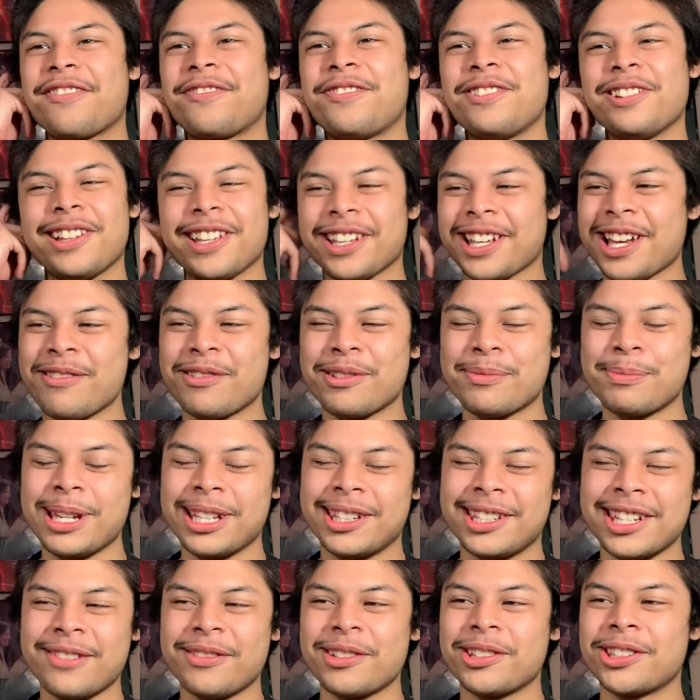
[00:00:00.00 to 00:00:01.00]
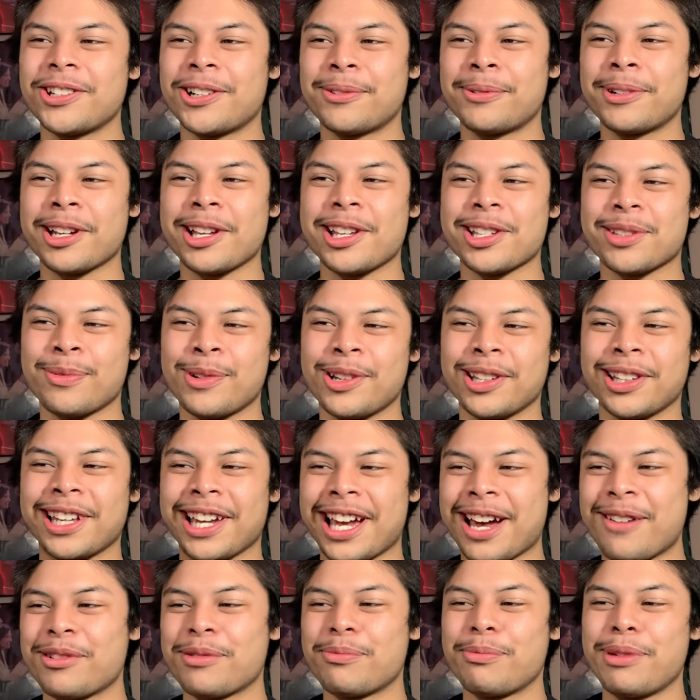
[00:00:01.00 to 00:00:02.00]
I feel like I would be David Dobrik as well. Like
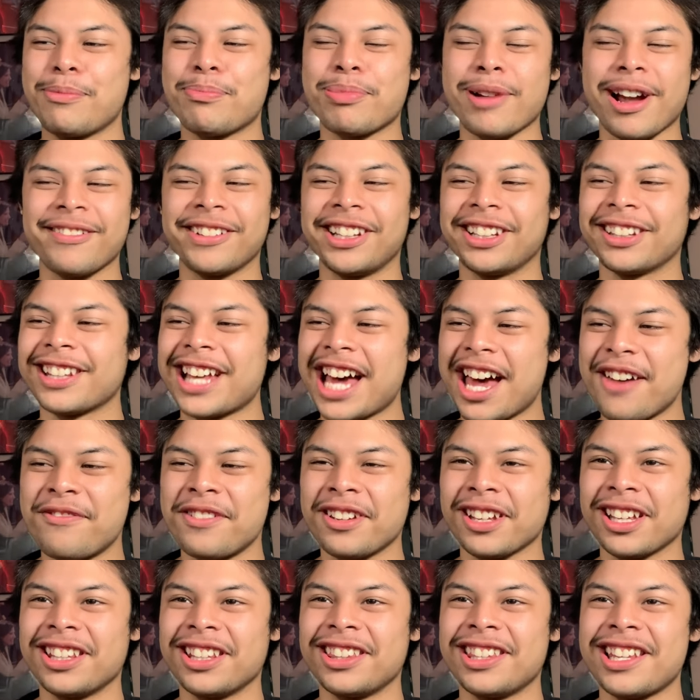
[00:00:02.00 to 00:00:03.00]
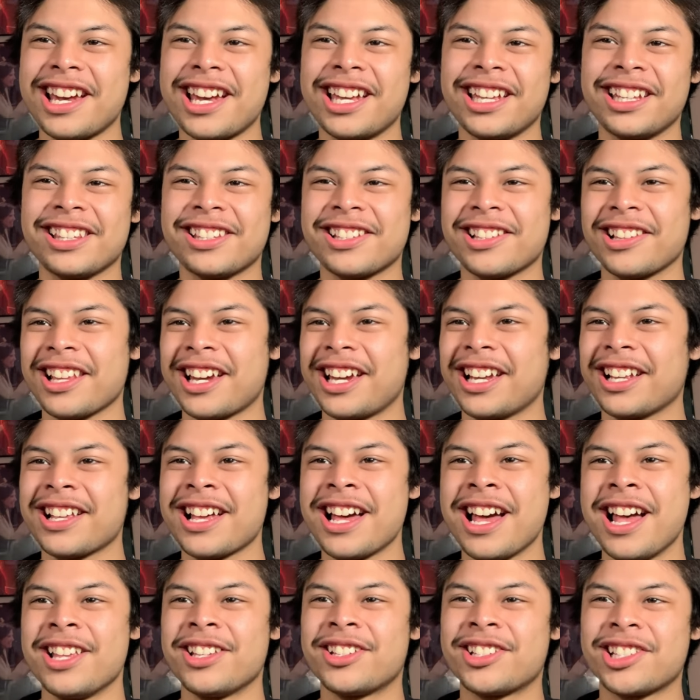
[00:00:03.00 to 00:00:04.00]
I would. We're probably laughing in that, like,
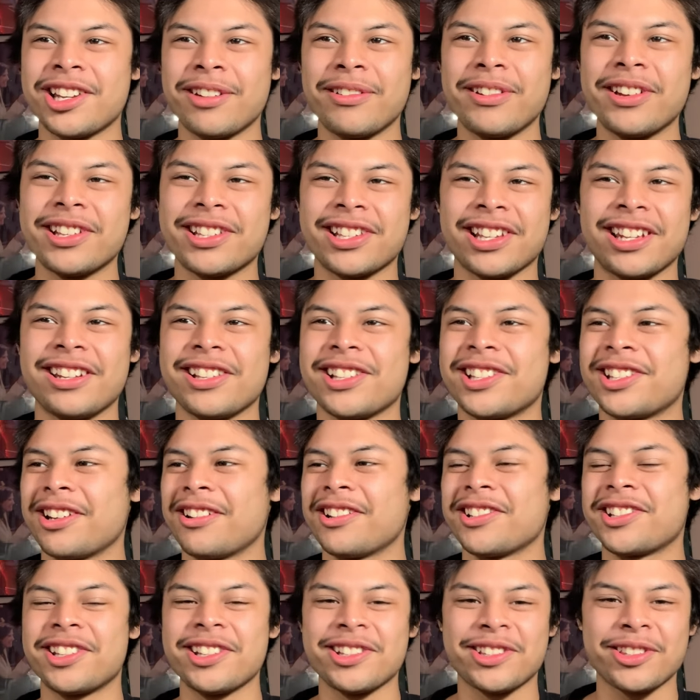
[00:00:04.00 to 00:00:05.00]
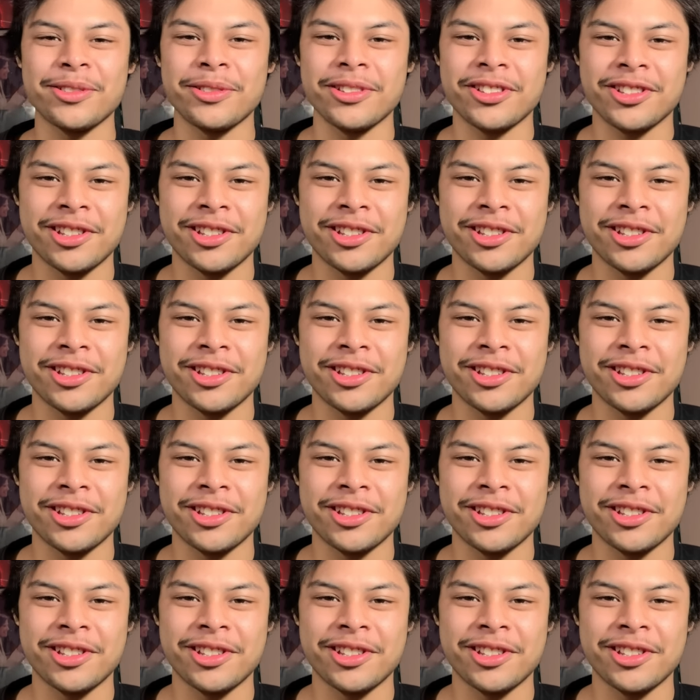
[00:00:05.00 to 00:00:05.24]
serious, in a serious situation,